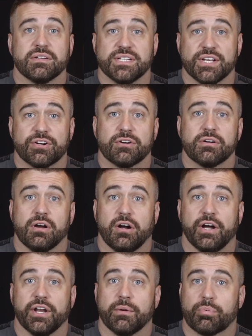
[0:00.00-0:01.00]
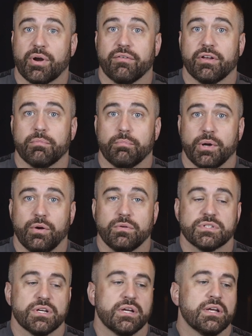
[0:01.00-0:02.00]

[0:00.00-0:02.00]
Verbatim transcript: dinner on a private boat.